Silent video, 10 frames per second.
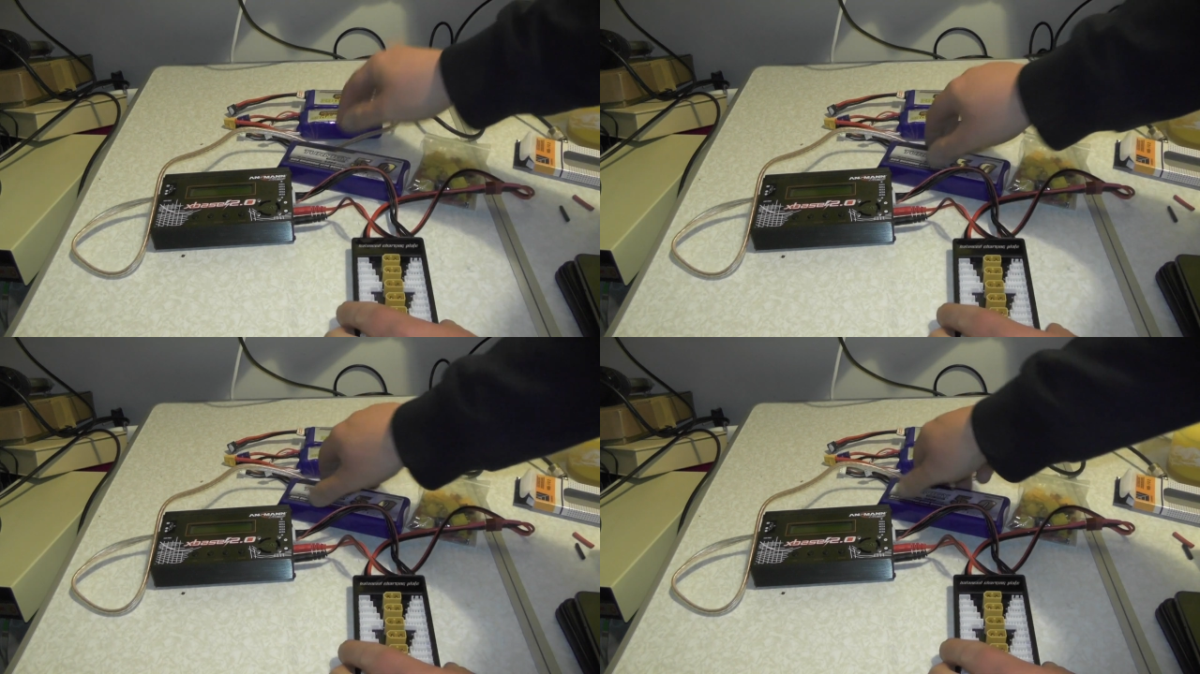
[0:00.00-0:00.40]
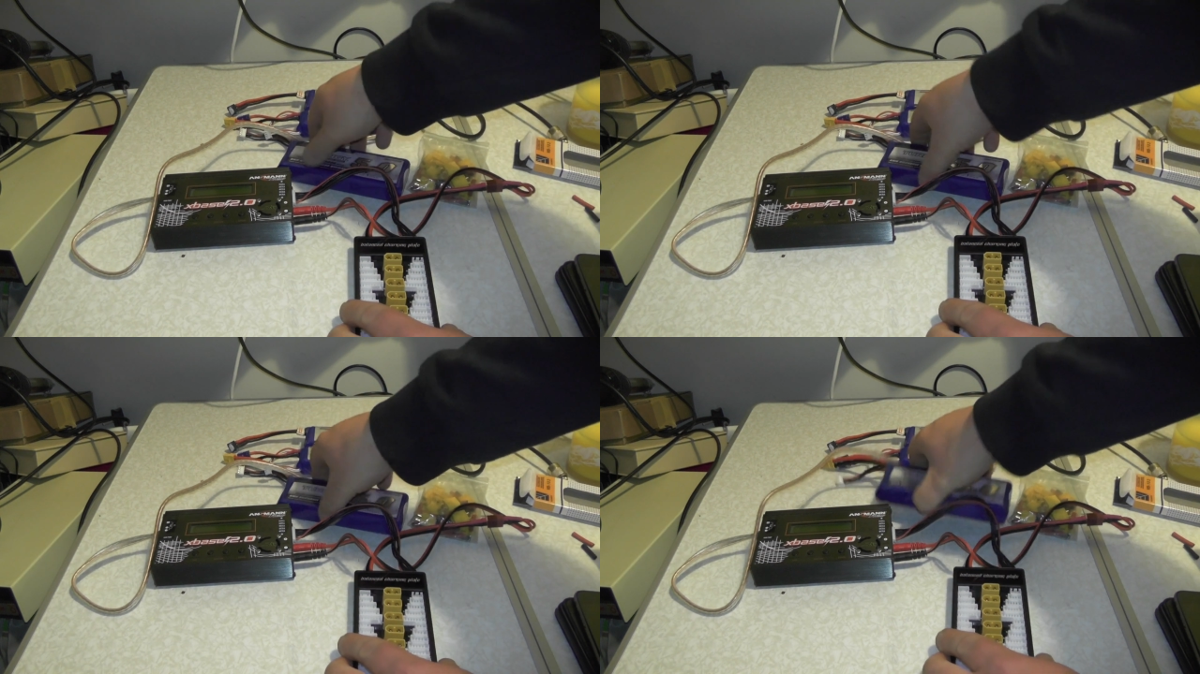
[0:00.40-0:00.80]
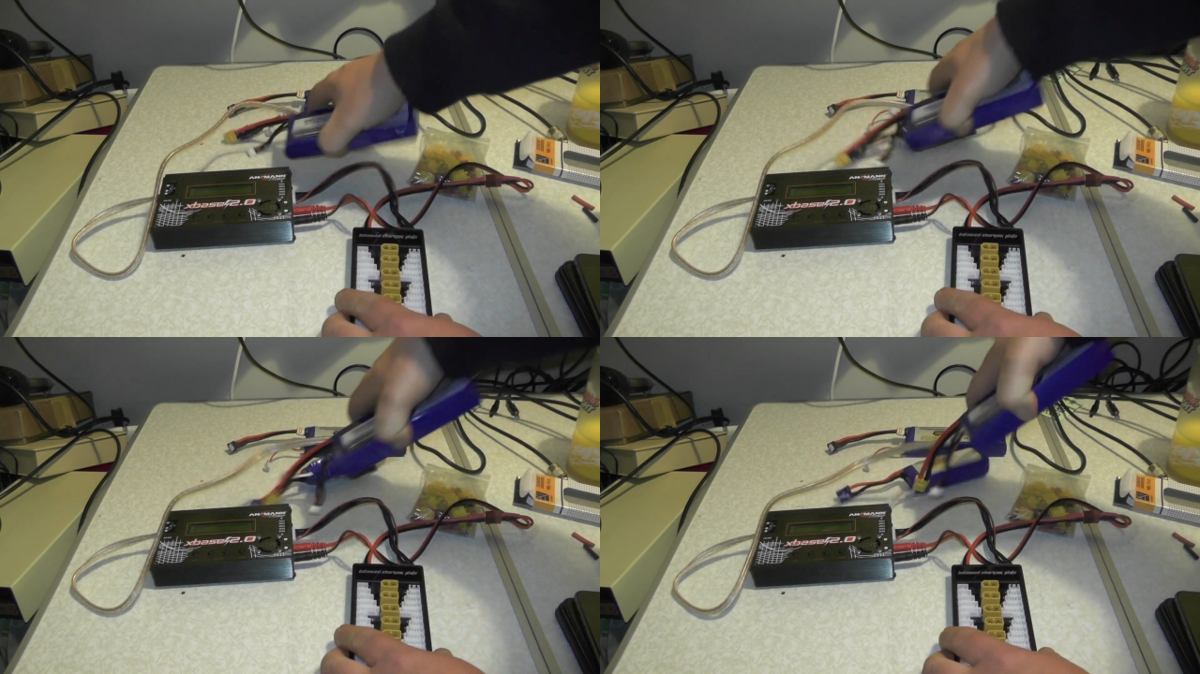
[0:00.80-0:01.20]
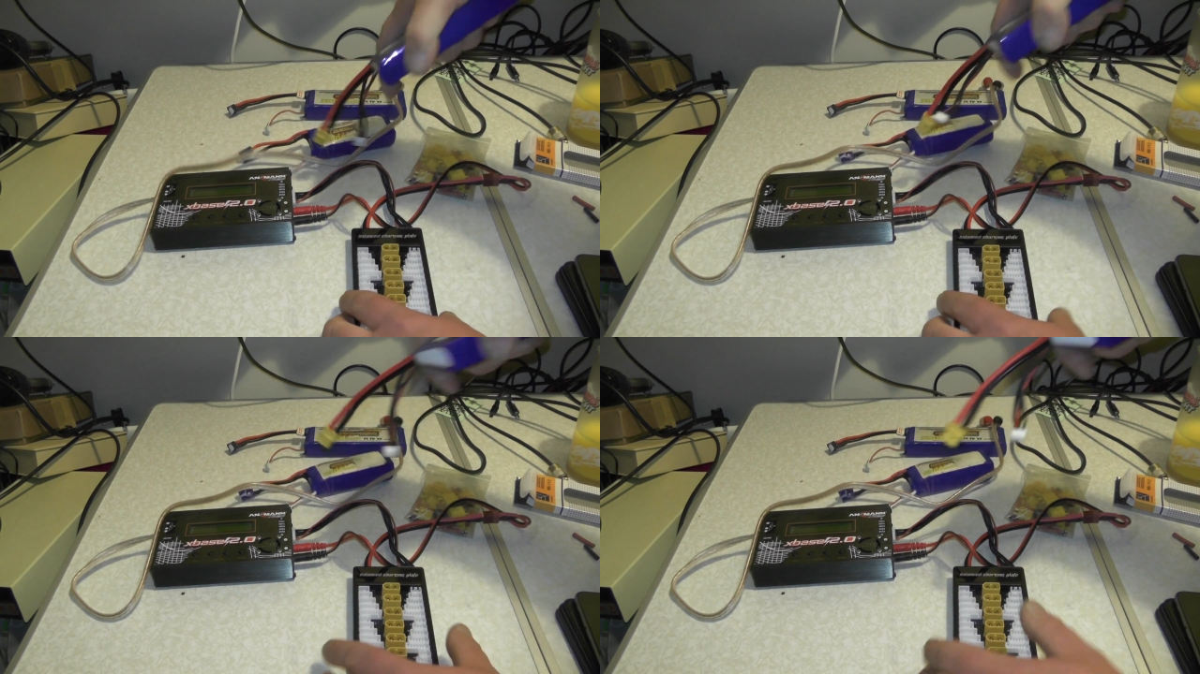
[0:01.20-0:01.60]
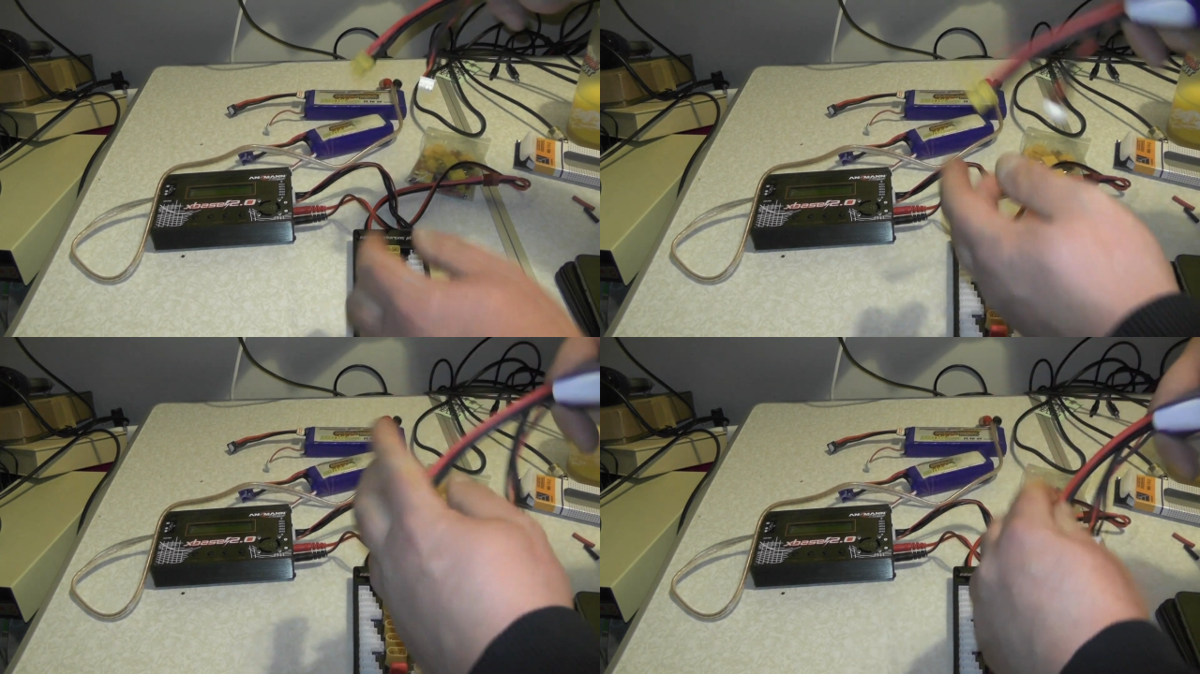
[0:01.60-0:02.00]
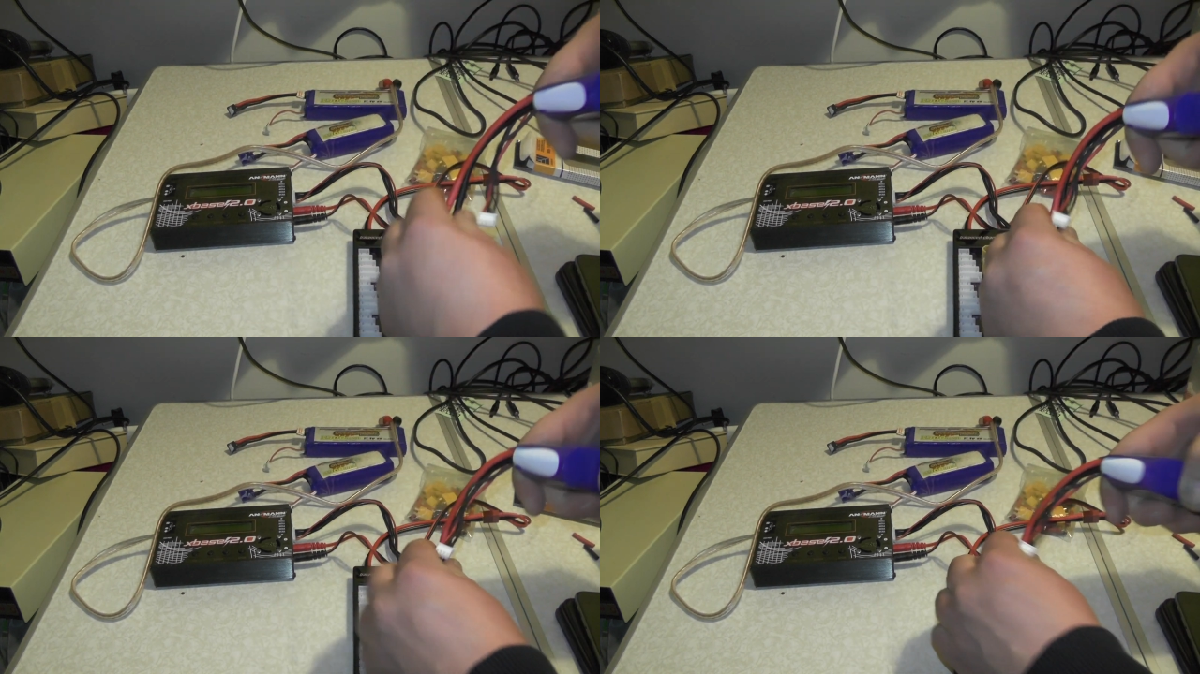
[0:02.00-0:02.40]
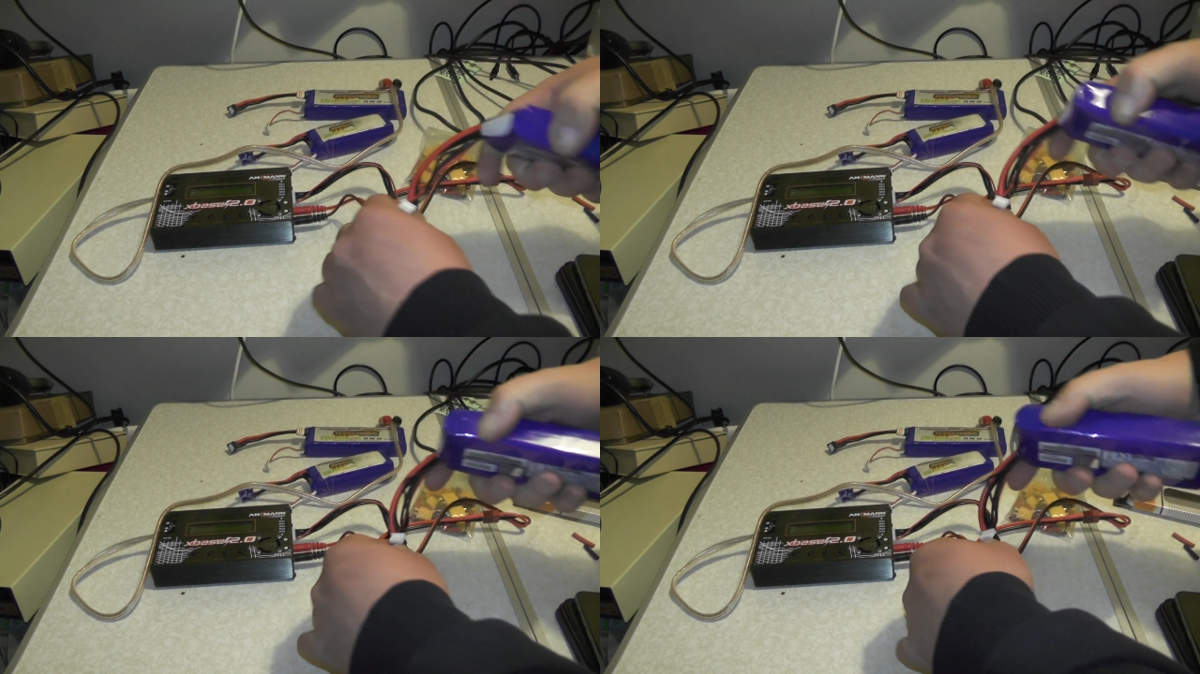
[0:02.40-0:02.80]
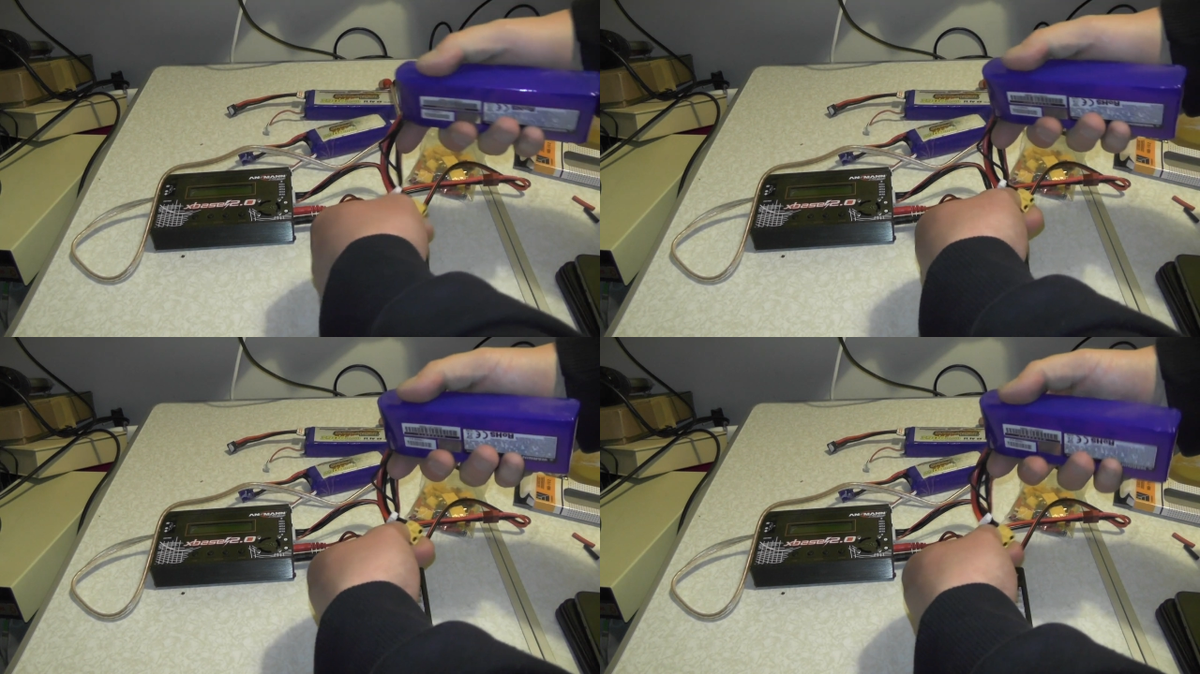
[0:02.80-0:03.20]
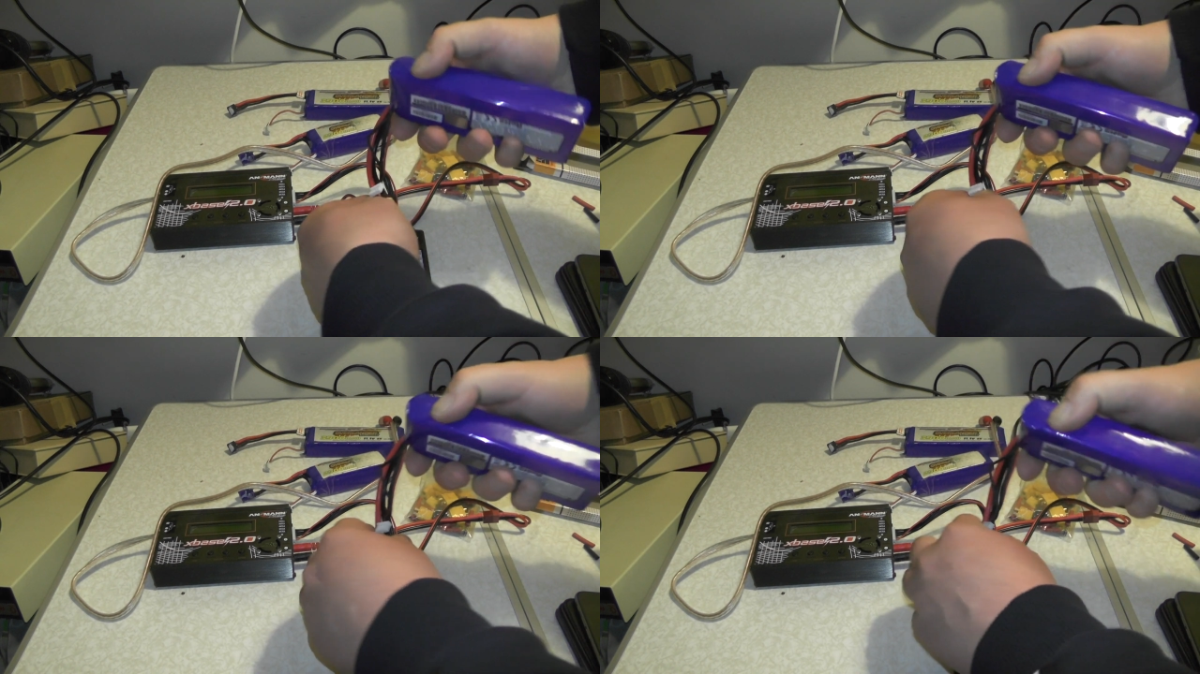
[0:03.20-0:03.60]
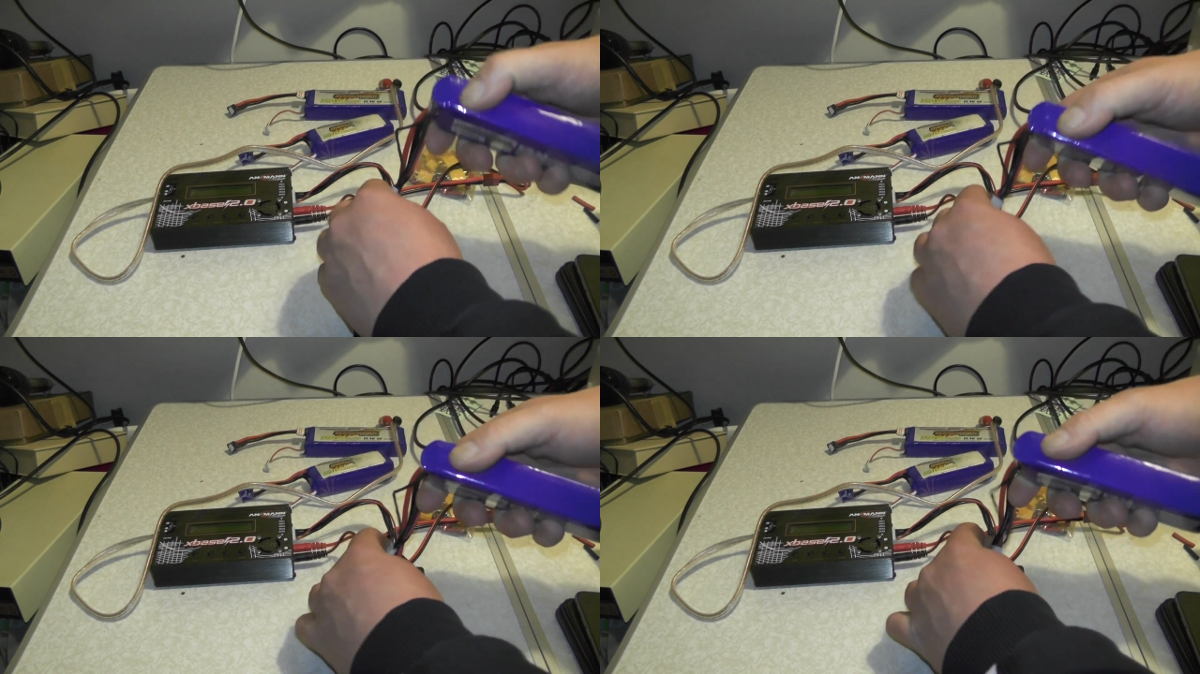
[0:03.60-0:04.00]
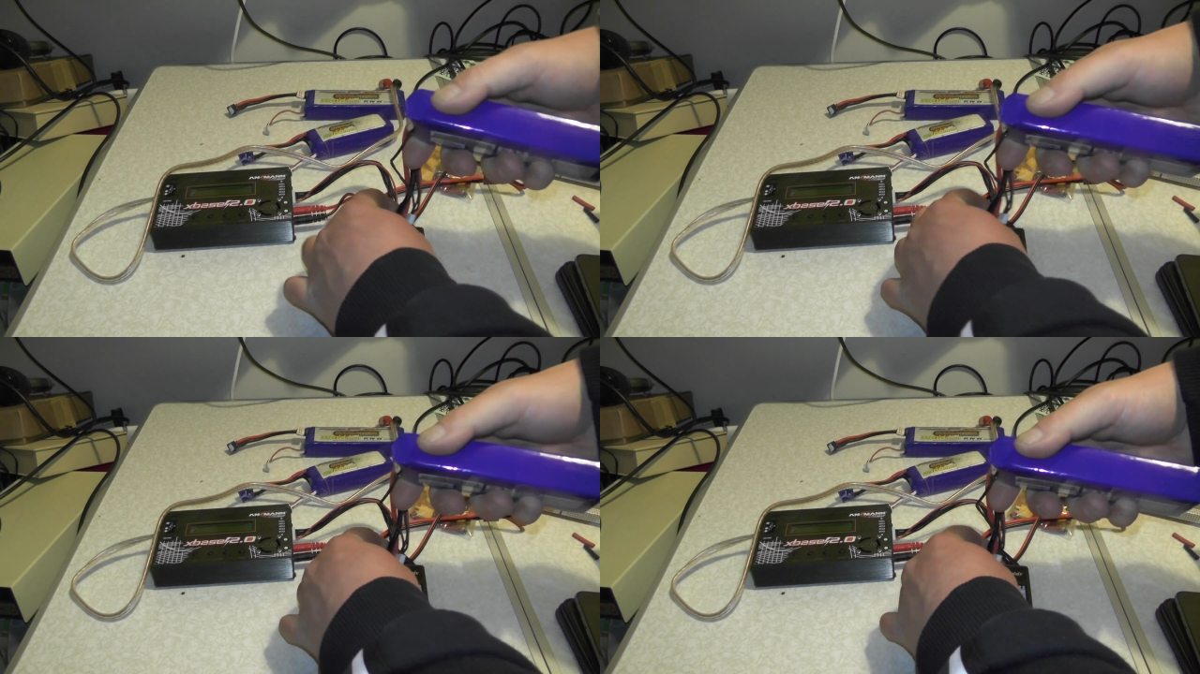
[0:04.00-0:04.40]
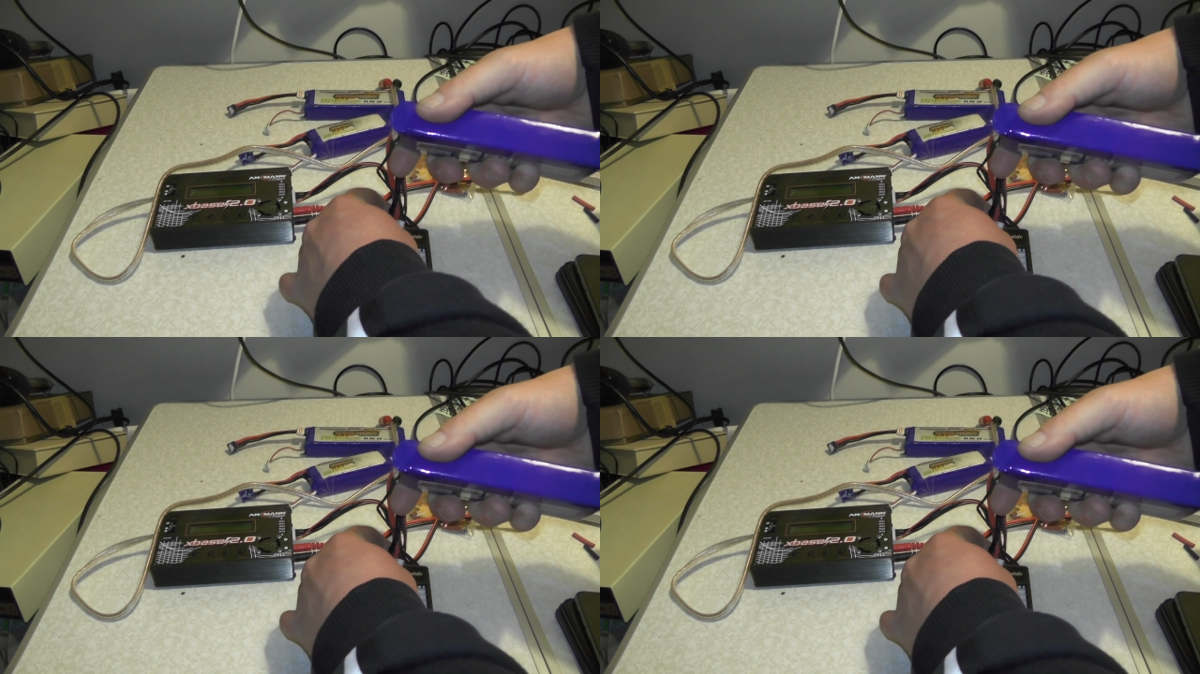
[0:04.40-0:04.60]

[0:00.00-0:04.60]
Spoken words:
(no speaker visible)